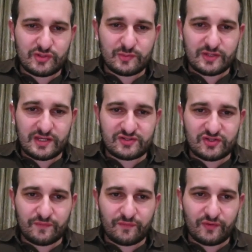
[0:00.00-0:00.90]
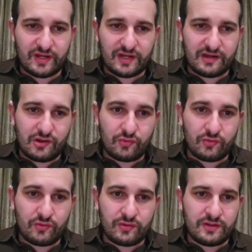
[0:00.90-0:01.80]
takes g3, and now
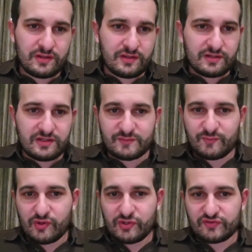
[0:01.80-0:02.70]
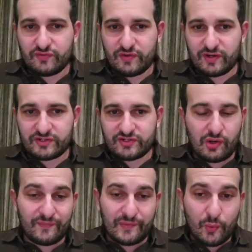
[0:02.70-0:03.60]
this pawn structure of
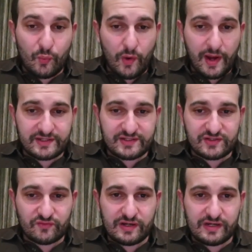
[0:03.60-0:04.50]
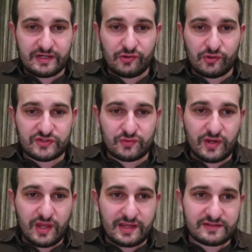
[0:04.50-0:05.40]
white is really not so
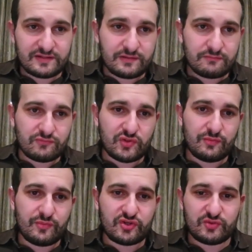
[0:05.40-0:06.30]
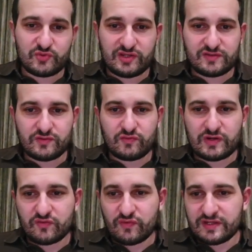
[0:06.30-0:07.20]
nice. The bishop just
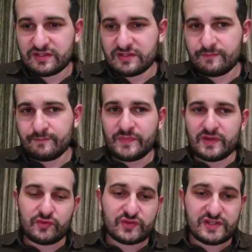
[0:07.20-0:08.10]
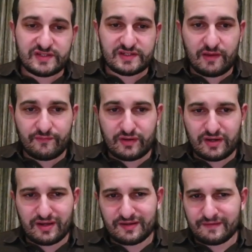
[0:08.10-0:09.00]
retreats to c7,
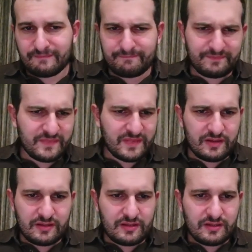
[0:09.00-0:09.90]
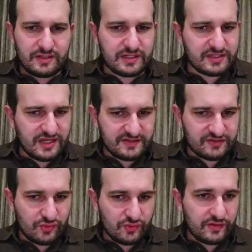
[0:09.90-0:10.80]
and it doesn't
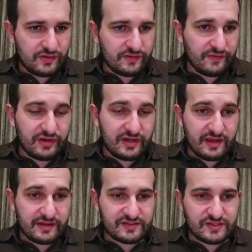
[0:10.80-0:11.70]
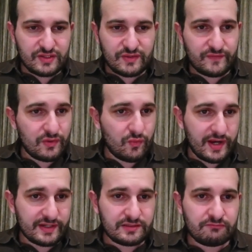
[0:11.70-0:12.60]
look very nice for white.
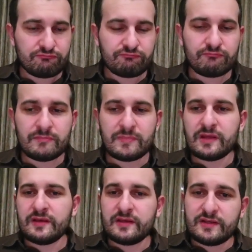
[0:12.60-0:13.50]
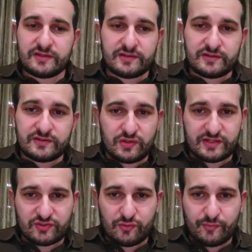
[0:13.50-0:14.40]
So let's go
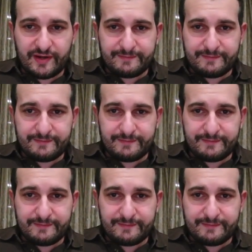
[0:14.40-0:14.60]
back.